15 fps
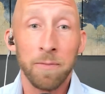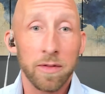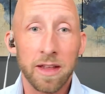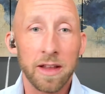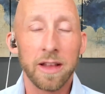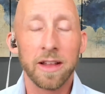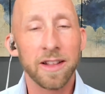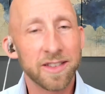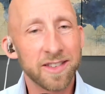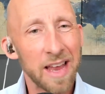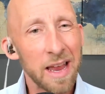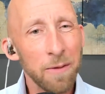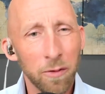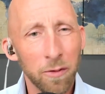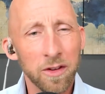The
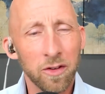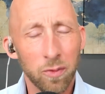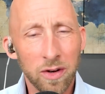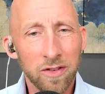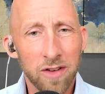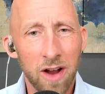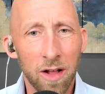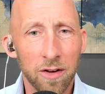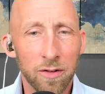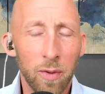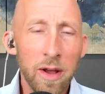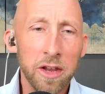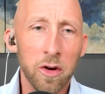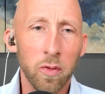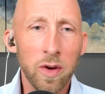same for this risk tolerance.
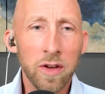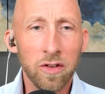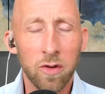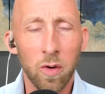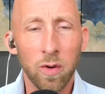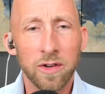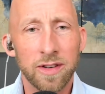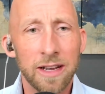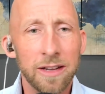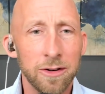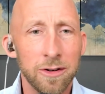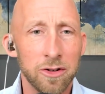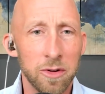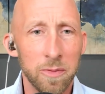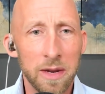Well, your risk score says you
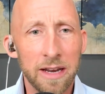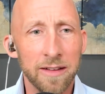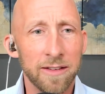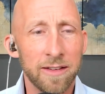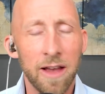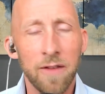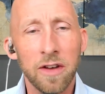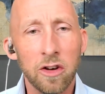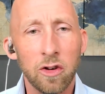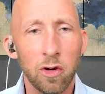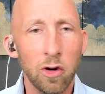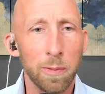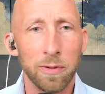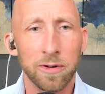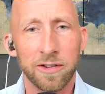should be in
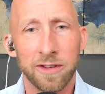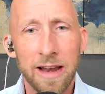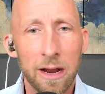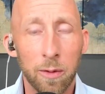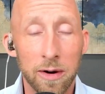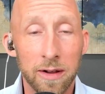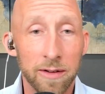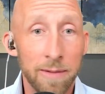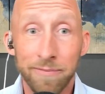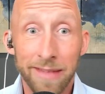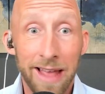72% equities.